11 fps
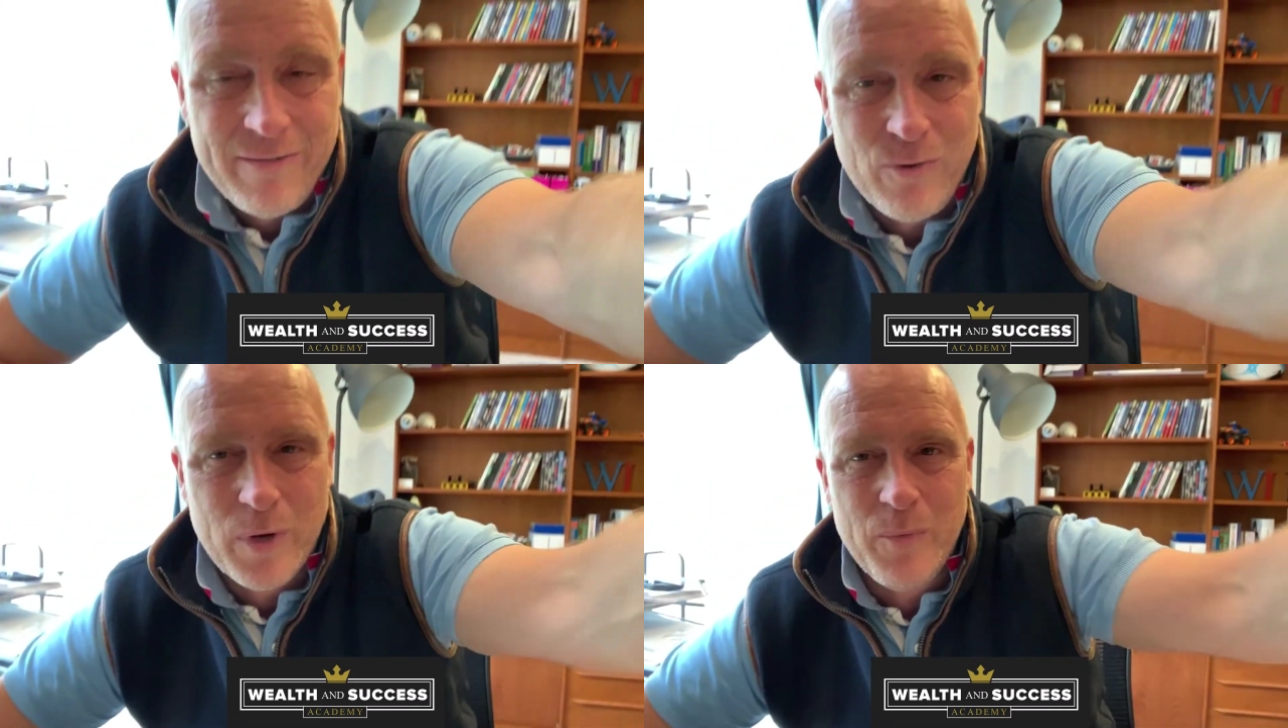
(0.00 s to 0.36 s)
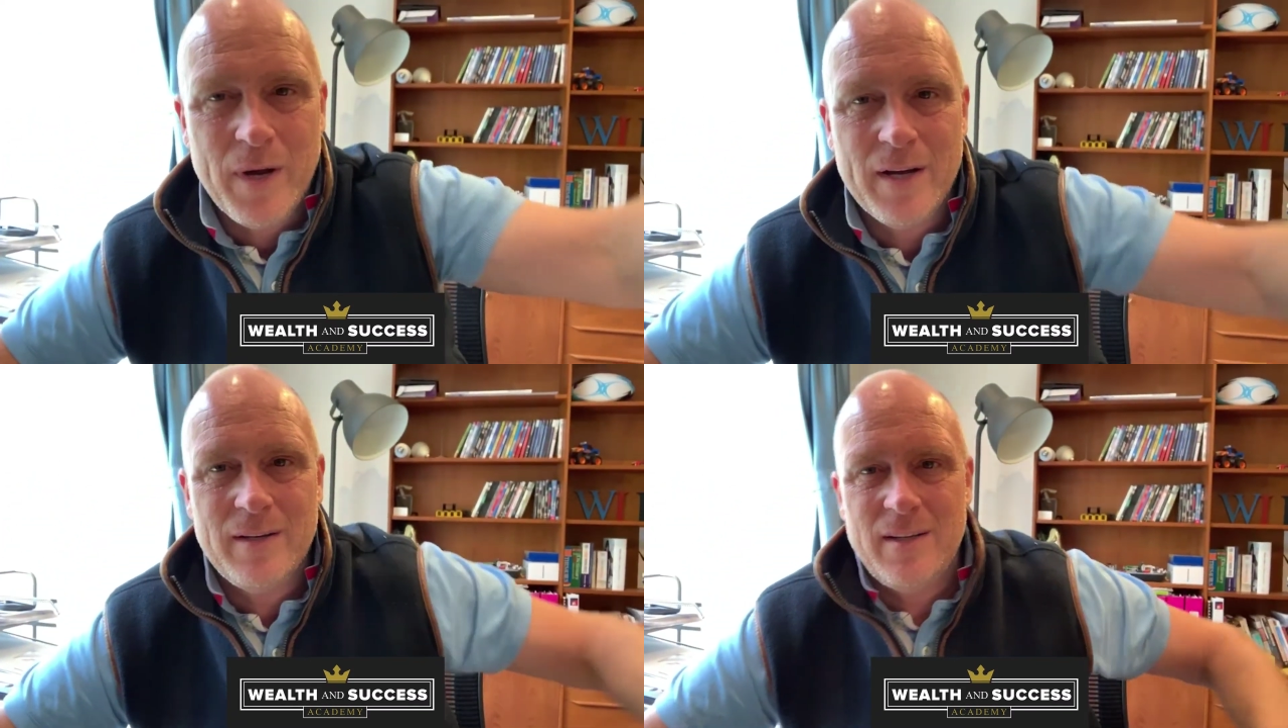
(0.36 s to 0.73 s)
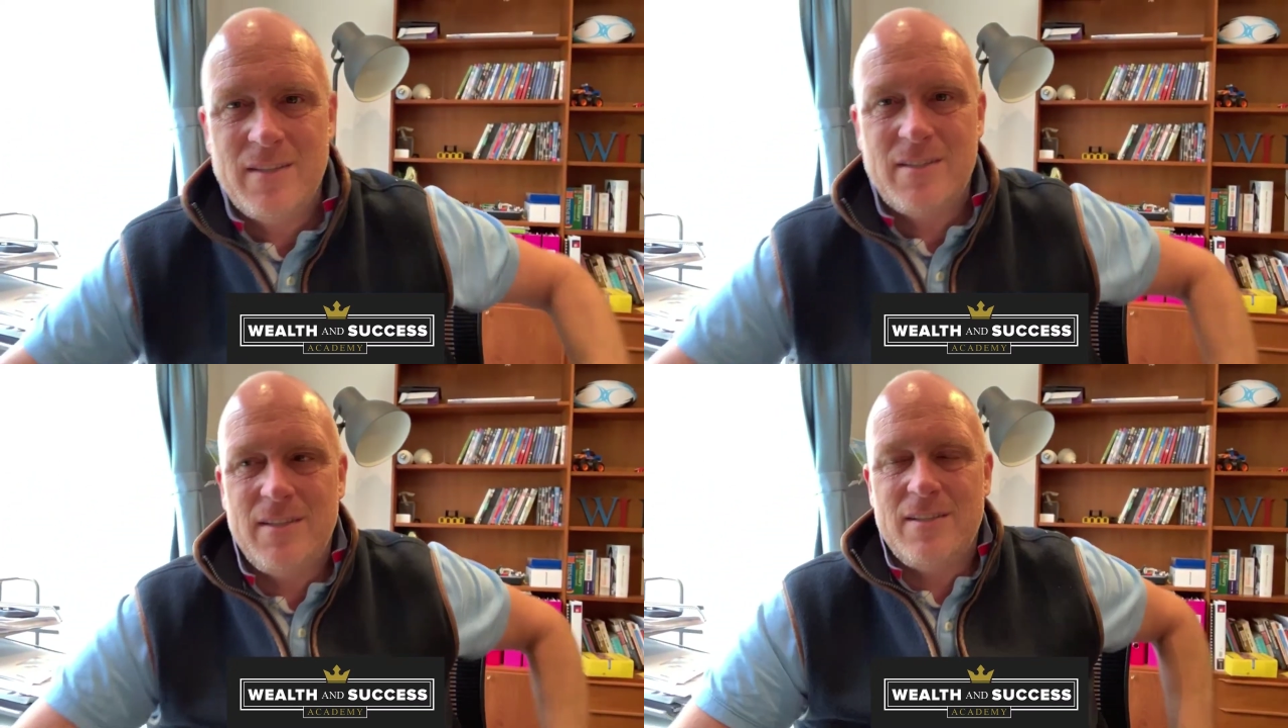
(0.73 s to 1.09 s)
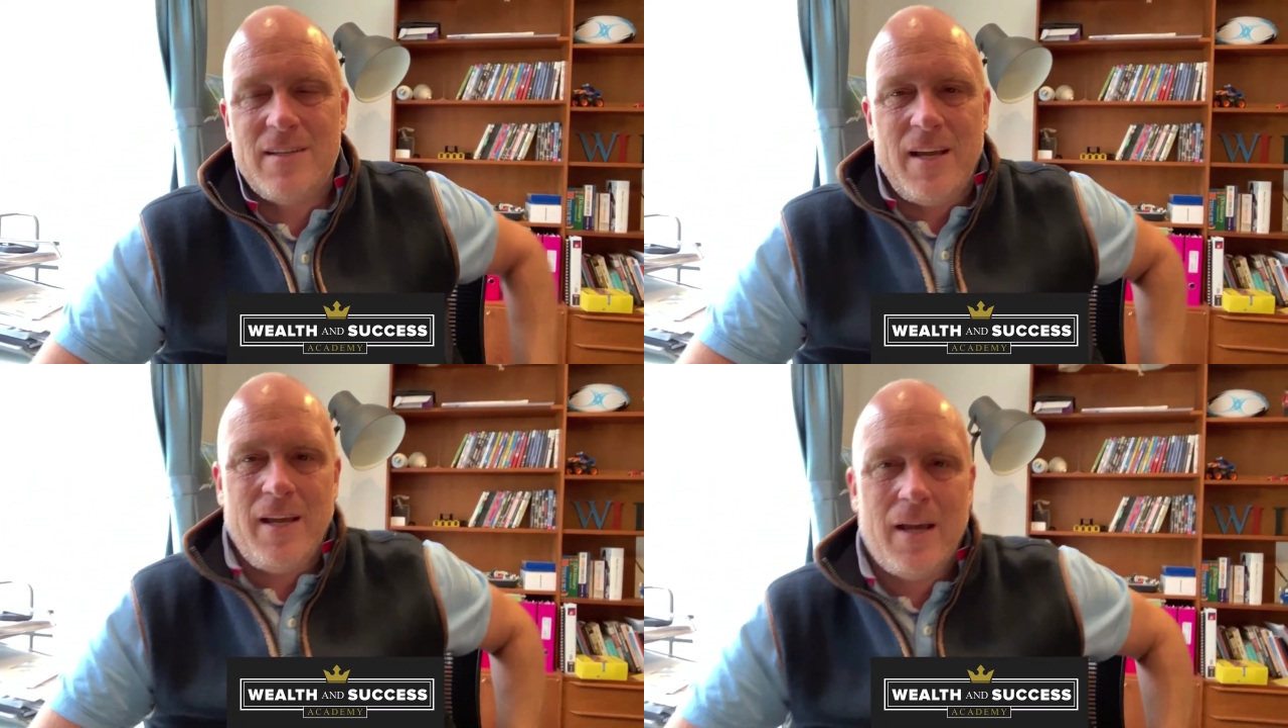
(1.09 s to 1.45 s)
41 is
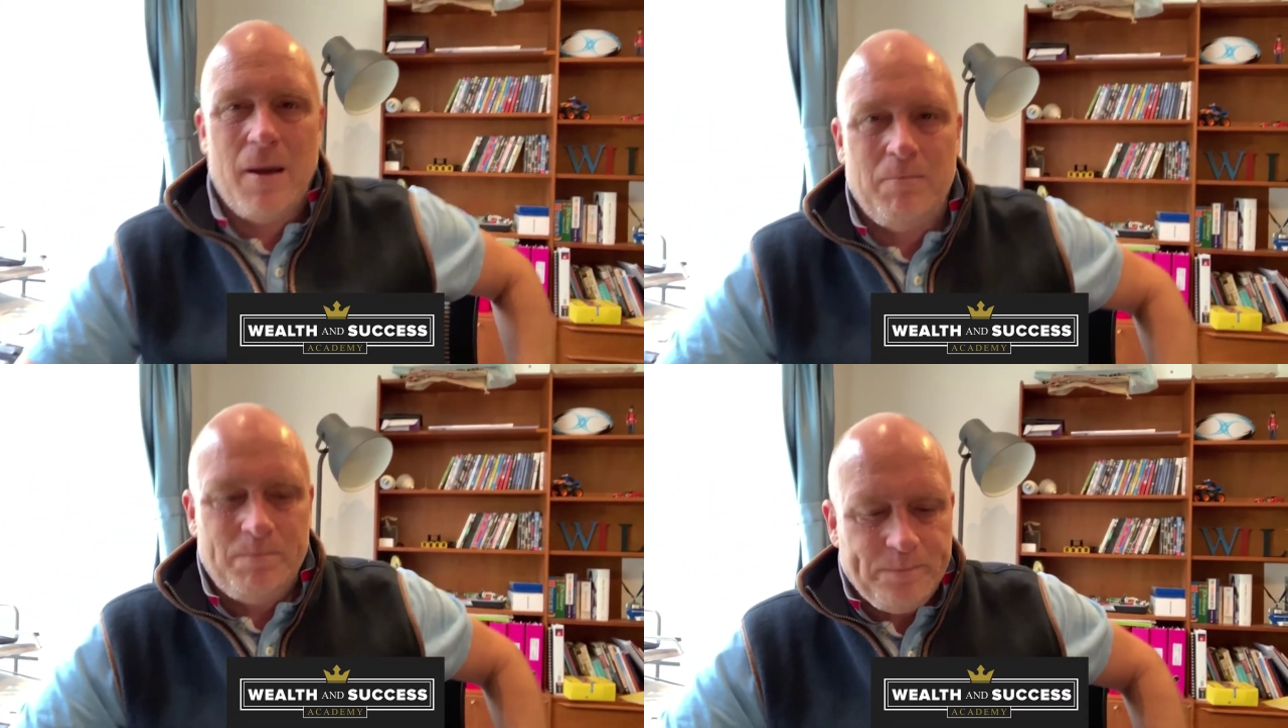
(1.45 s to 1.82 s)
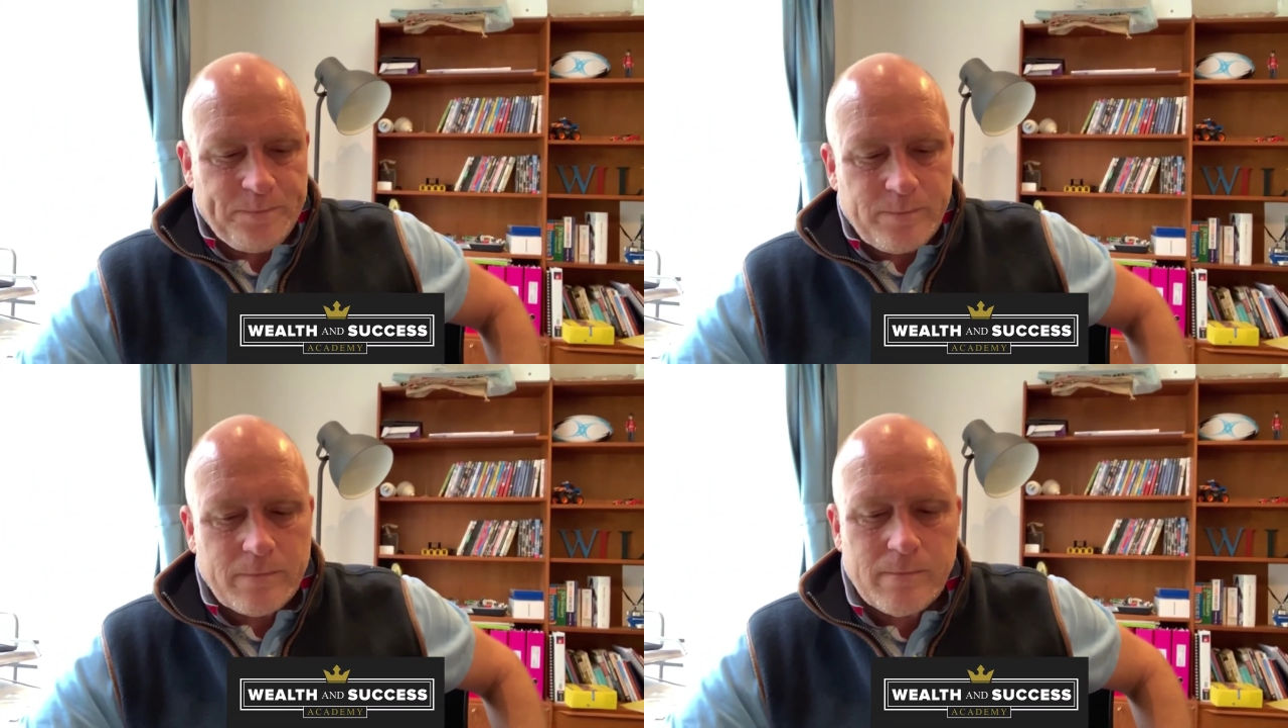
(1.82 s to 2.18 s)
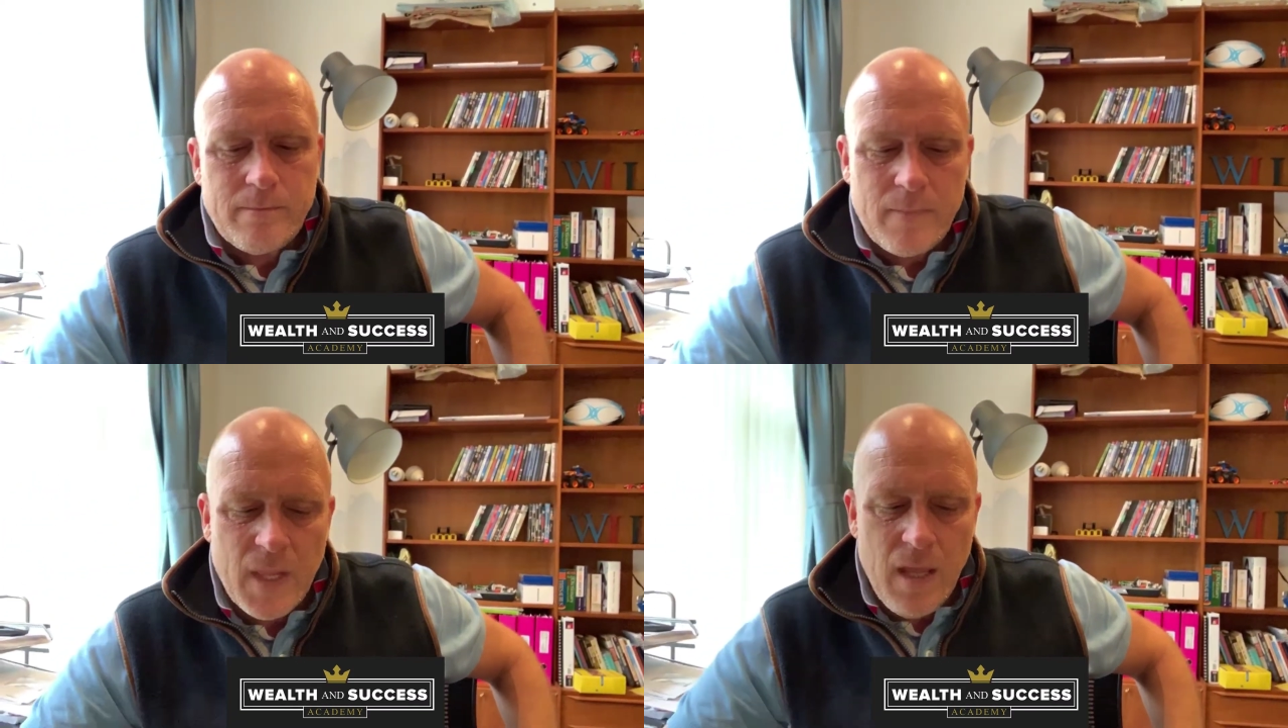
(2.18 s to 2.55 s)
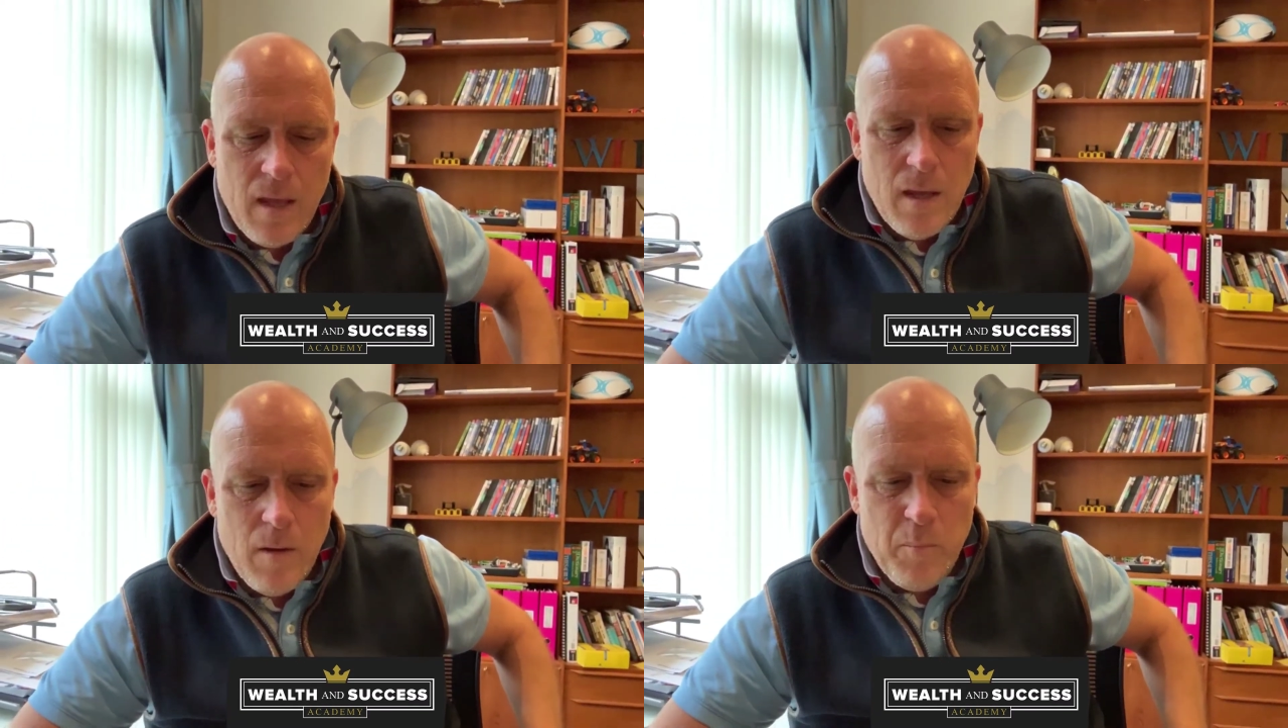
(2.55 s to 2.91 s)
his income
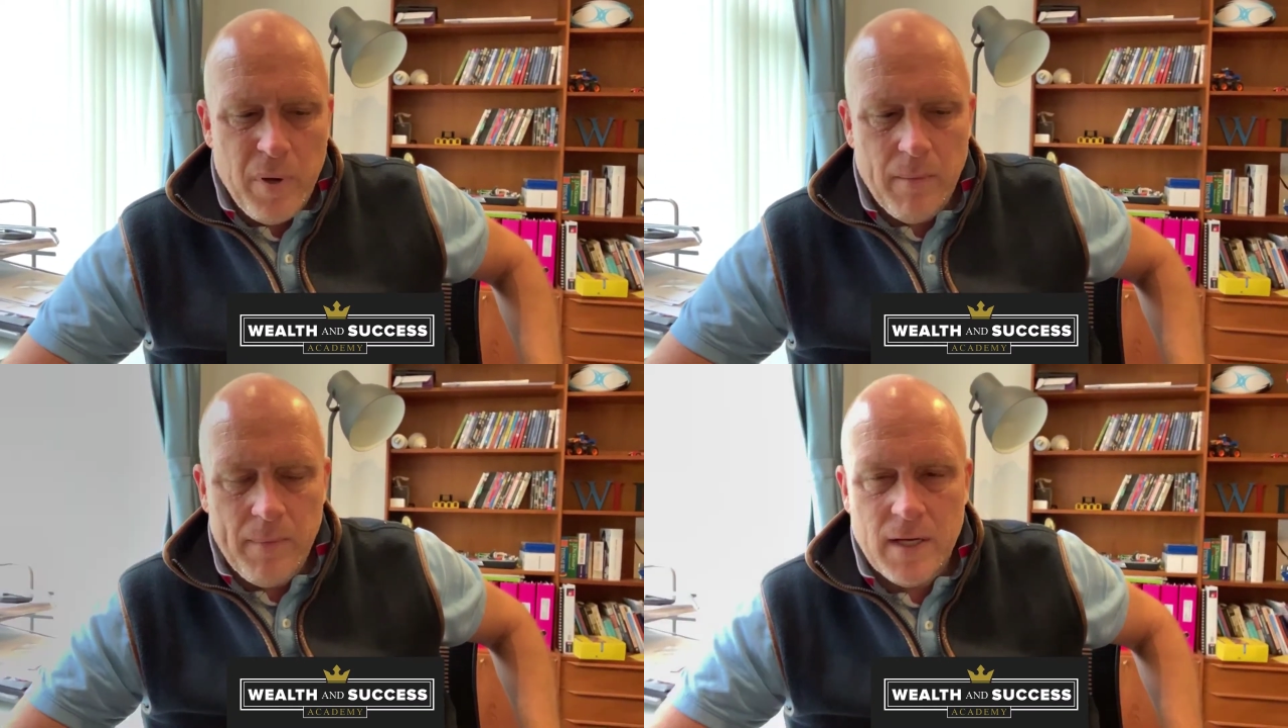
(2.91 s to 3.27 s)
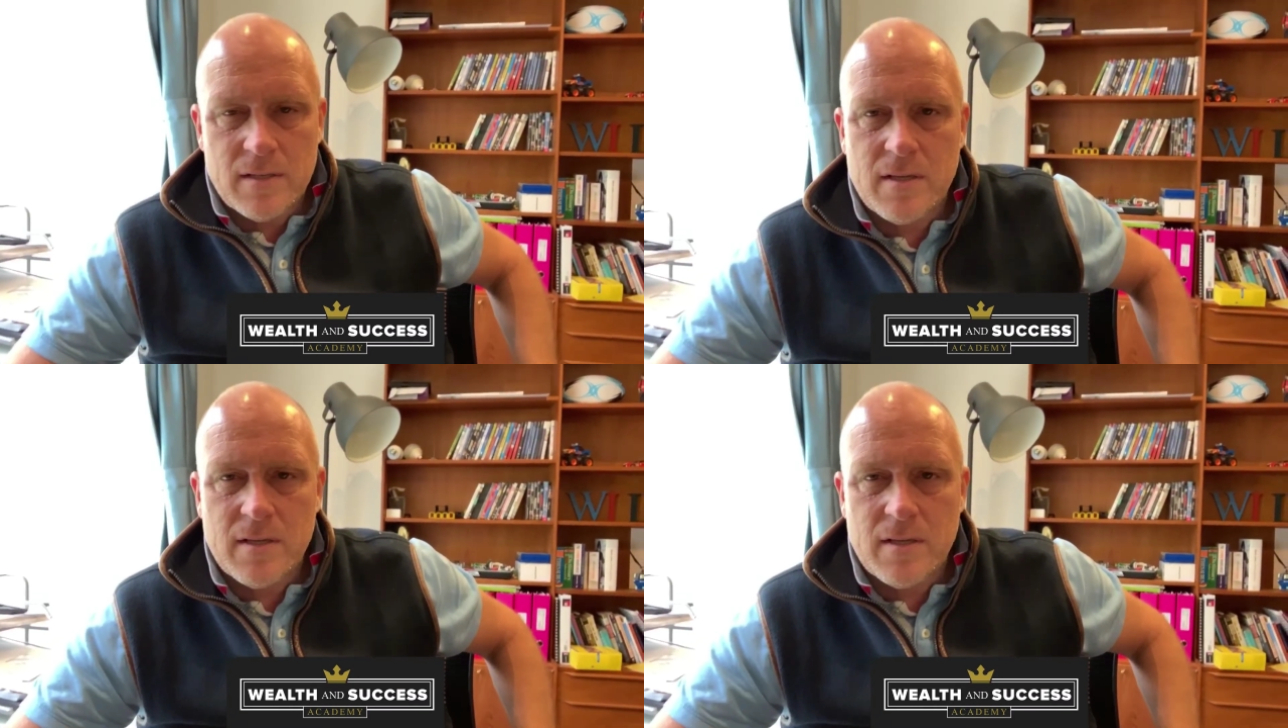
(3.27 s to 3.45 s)
per month.